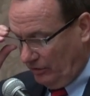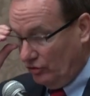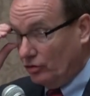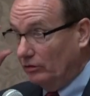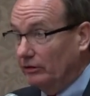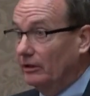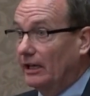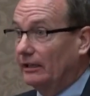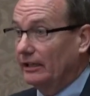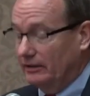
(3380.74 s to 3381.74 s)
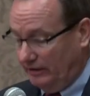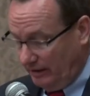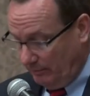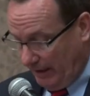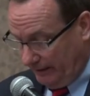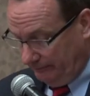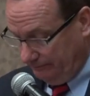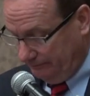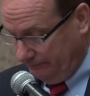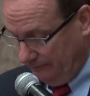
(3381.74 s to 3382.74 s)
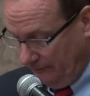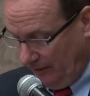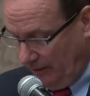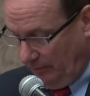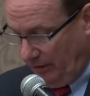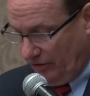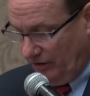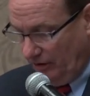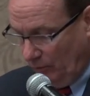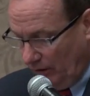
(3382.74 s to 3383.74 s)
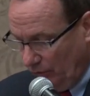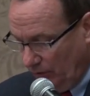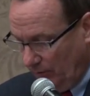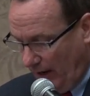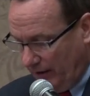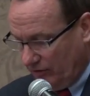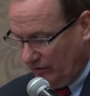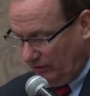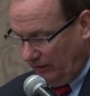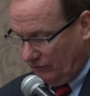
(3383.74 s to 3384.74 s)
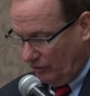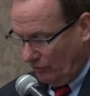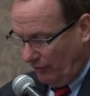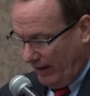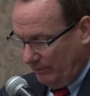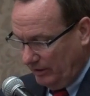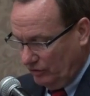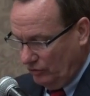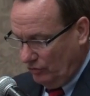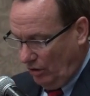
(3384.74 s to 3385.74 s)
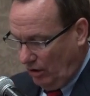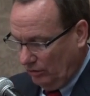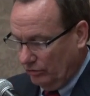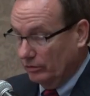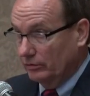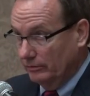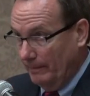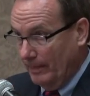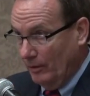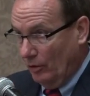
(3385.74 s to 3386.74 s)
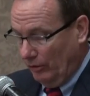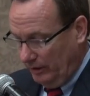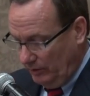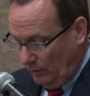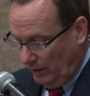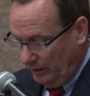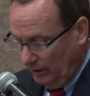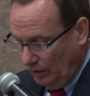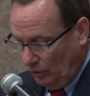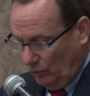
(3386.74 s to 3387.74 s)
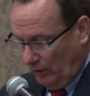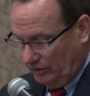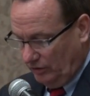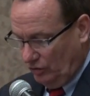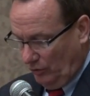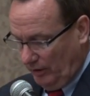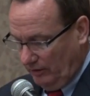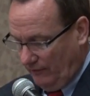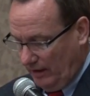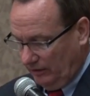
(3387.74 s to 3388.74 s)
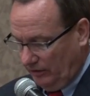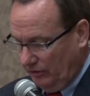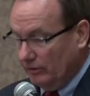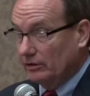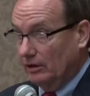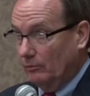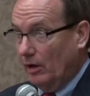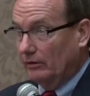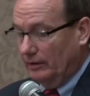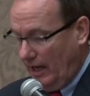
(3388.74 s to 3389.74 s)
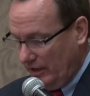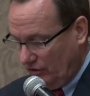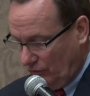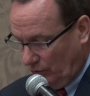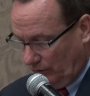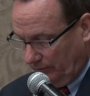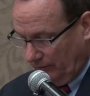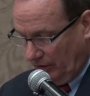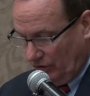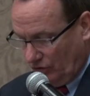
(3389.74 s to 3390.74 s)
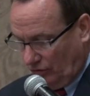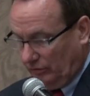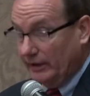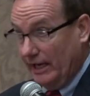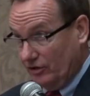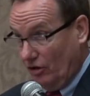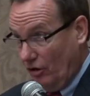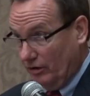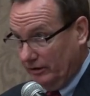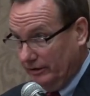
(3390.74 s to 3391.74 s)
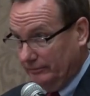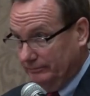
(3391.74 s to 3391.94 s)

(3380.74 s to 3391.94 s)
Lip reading: You certainly are not like the Tin Man, because anyone who admires and loves their Grammy, as you call her, or anyone who wants to join the volunteer club while in high school certainly has a heart.